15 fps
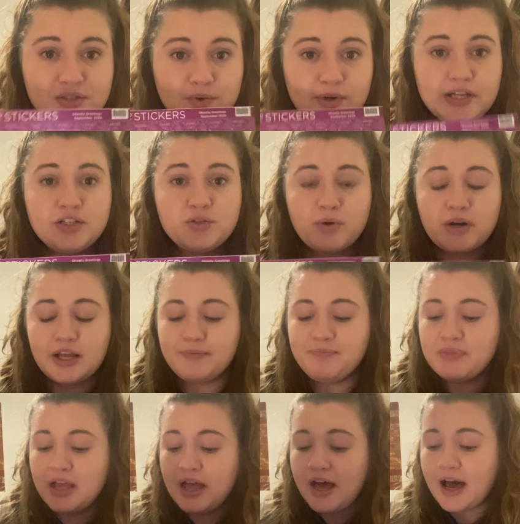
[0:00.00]
2020.
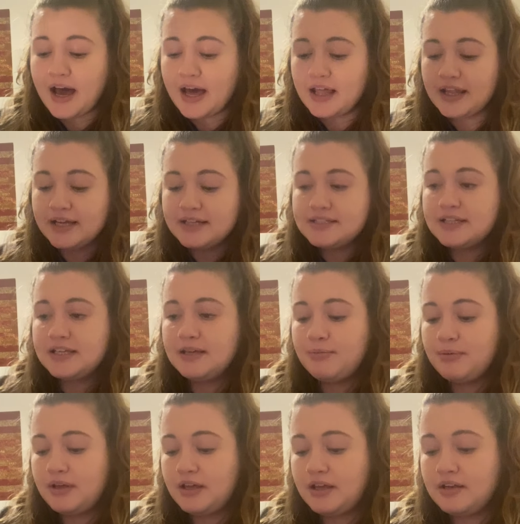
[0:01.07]
I like to
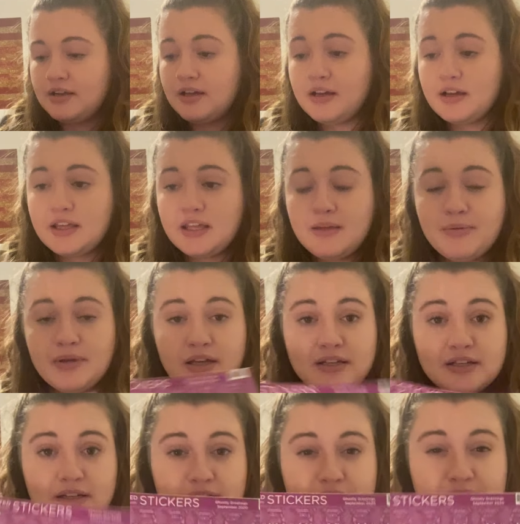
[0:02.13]
keep it
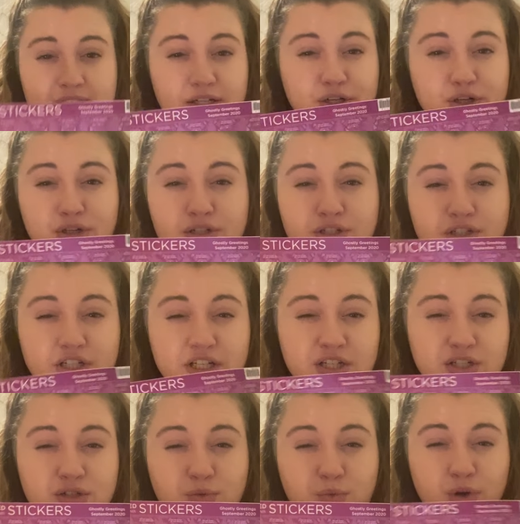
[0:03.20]
a sticker
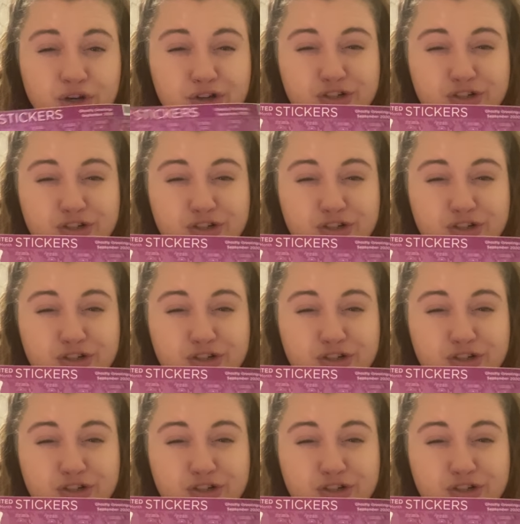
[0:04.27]
sheet, 1 or